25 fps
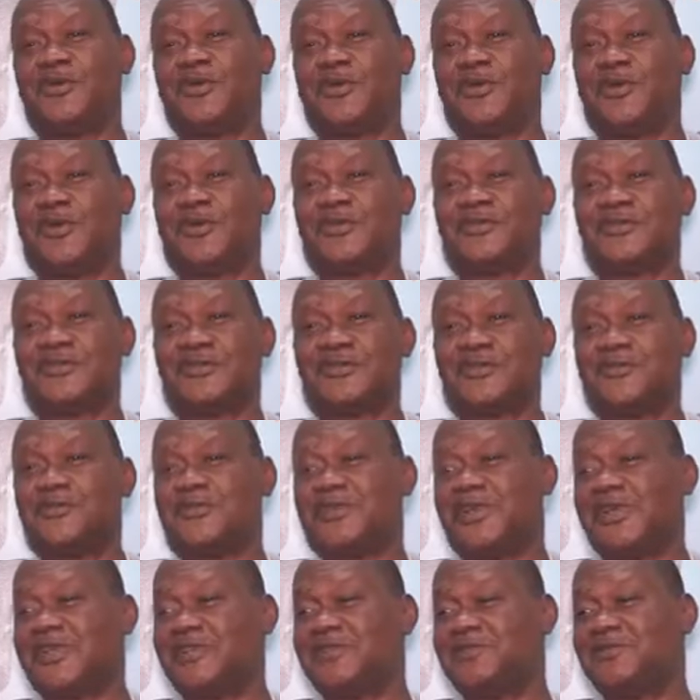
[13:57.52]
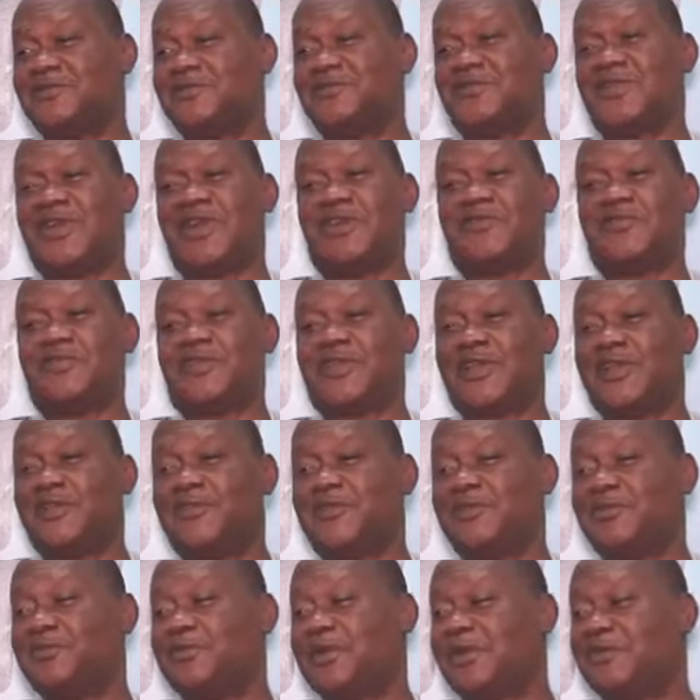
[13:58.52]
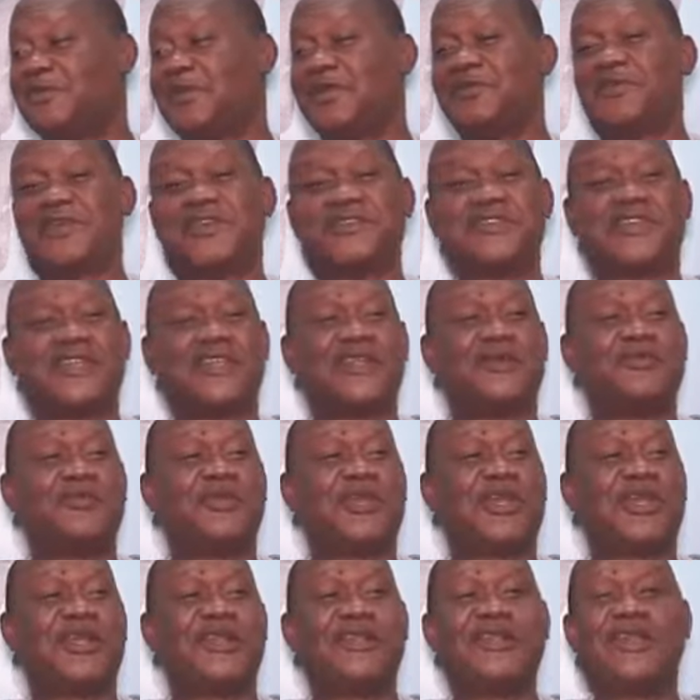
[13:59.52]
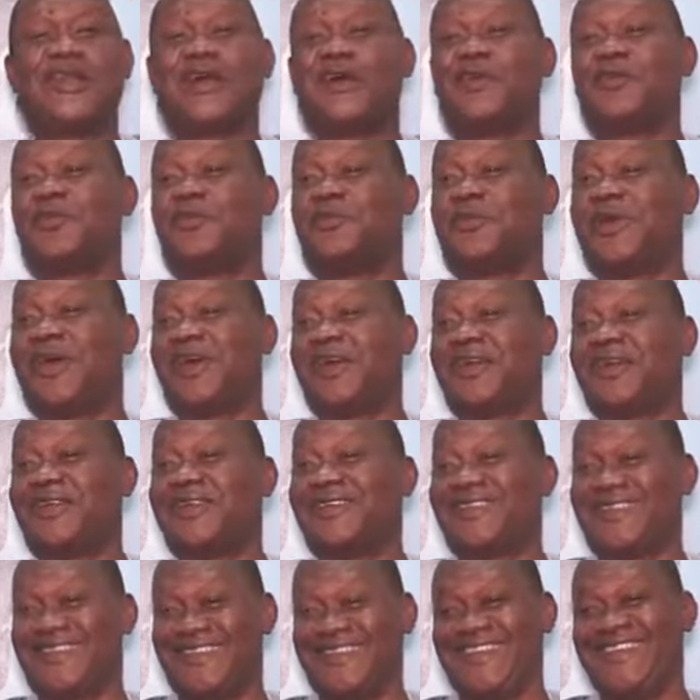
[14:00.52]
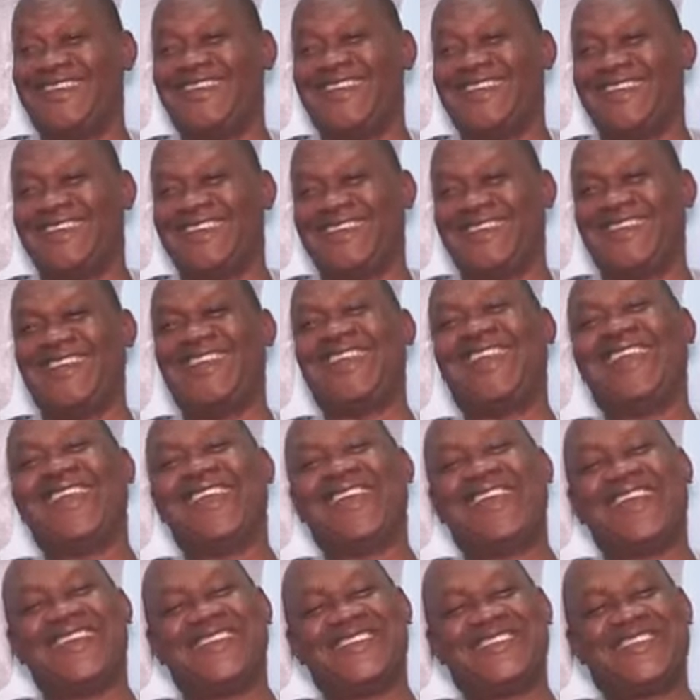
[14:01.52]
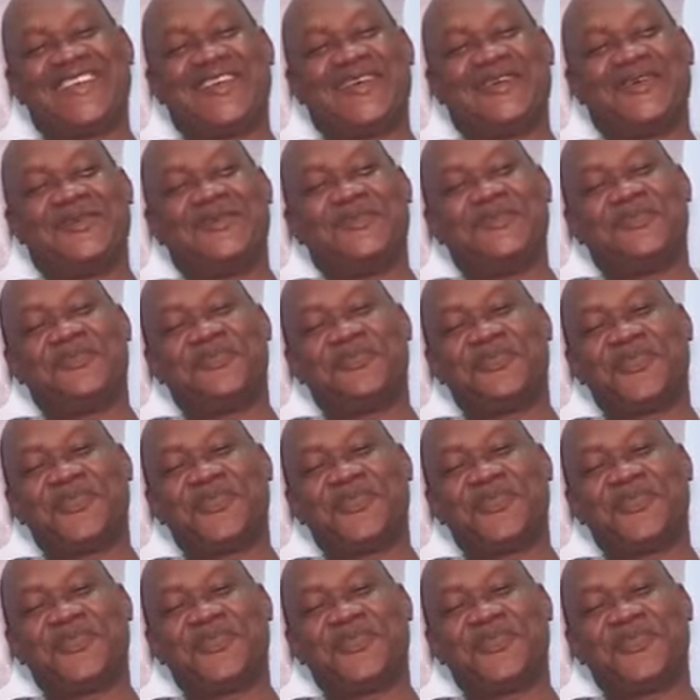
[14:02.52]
course, sometimes before I even get home, my wife has started planning how to pack. So,